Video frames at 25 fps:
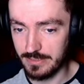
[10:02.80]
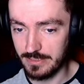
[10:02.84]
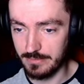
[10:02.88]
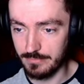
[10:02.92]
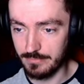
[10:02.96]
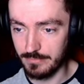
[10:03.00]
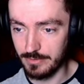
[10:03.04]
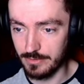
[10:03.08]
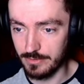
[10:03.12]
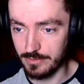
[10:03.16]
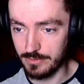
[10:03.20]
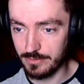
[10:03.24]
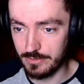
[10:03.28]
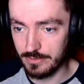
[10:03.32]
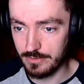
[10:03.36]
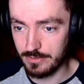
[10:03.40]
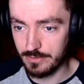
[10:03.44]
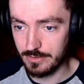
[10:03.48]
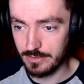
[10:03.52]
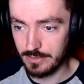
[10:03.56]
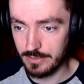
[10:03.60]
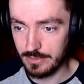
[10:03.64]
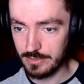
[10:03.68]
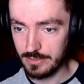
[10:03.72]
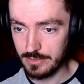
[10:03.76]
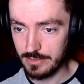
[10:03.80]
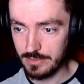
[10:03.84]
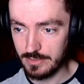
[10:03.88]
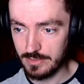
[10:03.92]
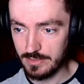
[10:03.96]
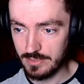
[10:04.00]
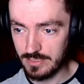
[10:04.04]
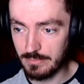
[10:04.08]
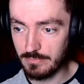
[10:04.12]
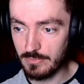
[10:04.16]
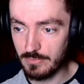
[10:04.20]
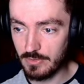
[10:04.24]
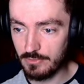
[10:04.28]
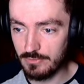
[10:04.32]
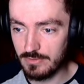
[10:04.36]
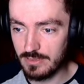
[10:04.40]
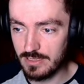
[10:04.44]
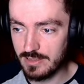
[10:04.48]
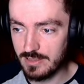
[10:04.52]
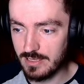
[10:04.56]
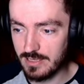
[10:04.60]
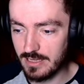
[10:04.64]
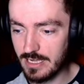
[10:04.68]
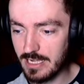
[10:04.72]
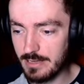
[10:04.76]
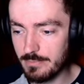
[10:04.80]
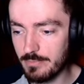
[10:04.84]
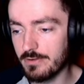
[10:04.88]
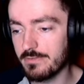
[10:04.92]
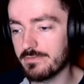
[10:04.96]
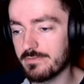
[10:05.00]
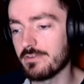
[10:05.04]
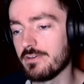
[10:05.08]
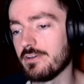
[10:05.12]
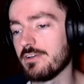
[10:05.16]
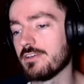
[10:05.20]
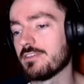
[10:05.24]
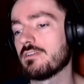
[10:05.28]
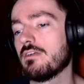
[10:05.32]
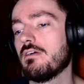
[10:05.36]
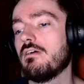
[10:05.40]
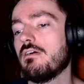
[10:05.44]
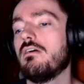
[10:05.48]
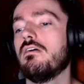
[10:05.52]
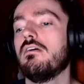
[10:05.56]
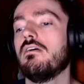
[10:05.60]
of the book. Skim through the entire book first.